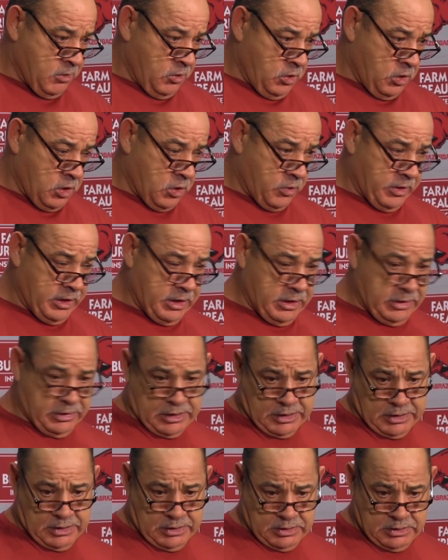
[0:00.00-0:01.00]
he
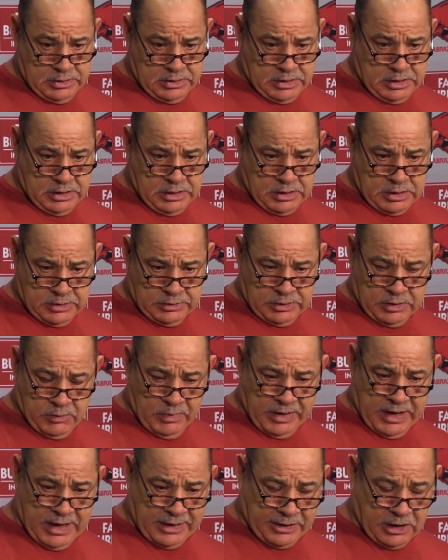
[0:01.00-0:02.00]
and
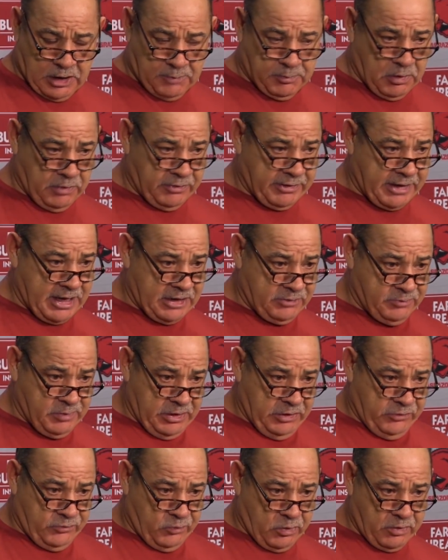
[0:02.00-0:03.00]
we got a couple of guys,
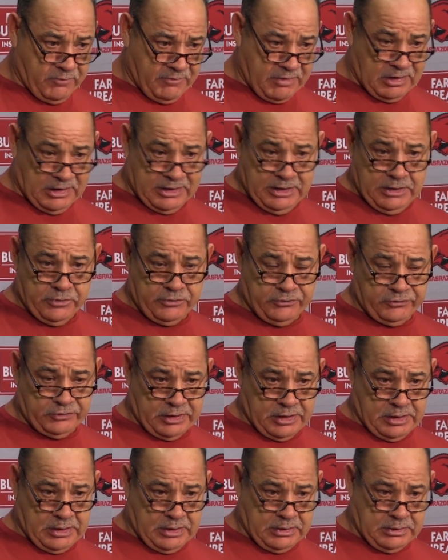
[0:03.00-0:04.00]
but he's one of our leaders,
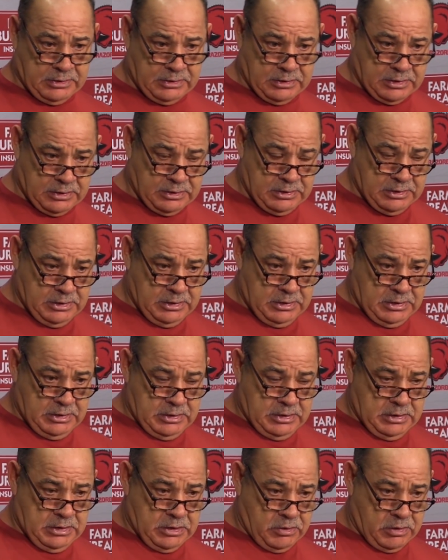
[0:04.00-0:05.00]
and.
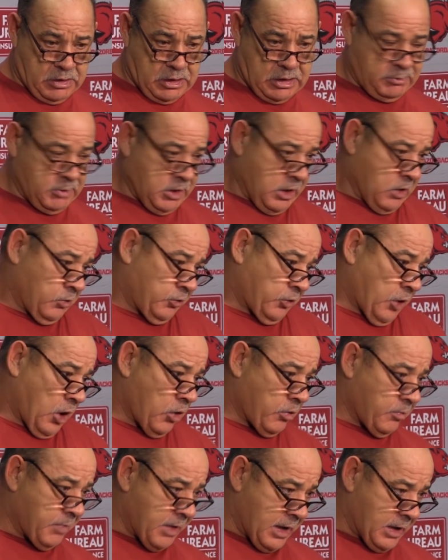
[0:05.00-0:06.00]
I'm not going to
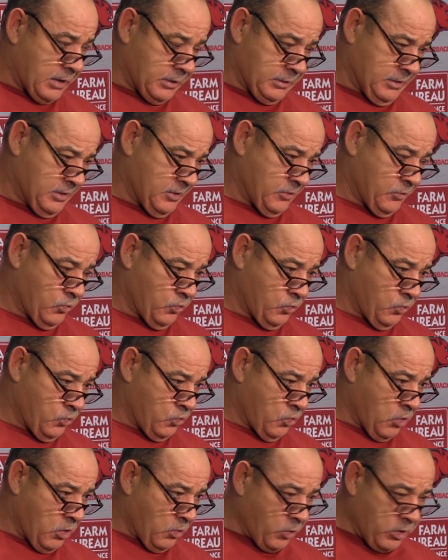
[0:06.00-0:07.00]
talk about,
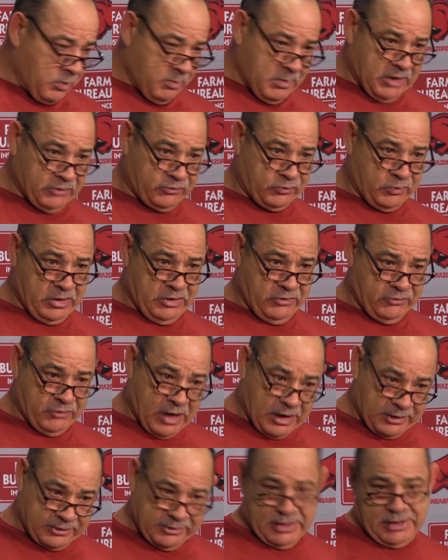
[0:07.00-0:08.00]
what we miss when he's
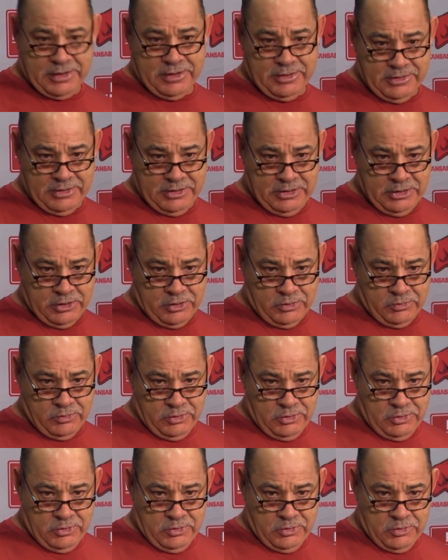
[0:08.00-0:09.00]
not there,
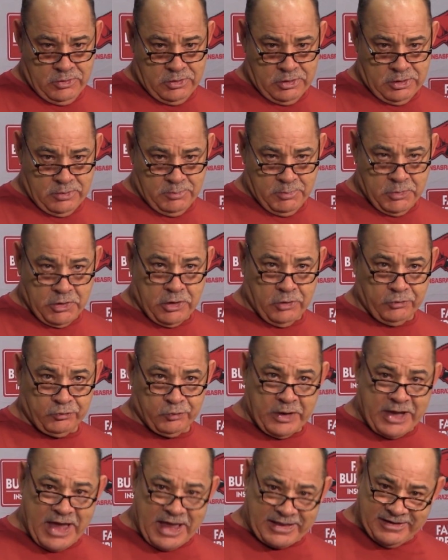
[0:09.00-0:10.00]
because
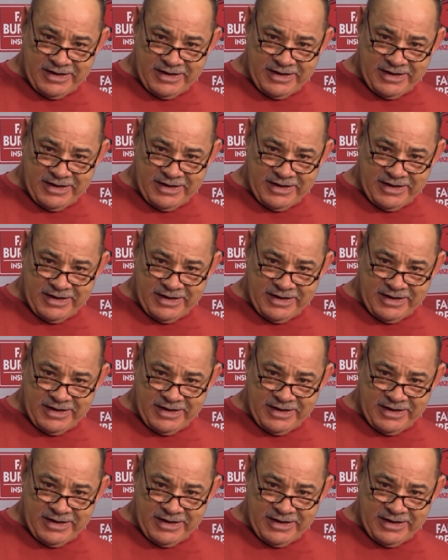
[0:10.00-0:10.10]
we got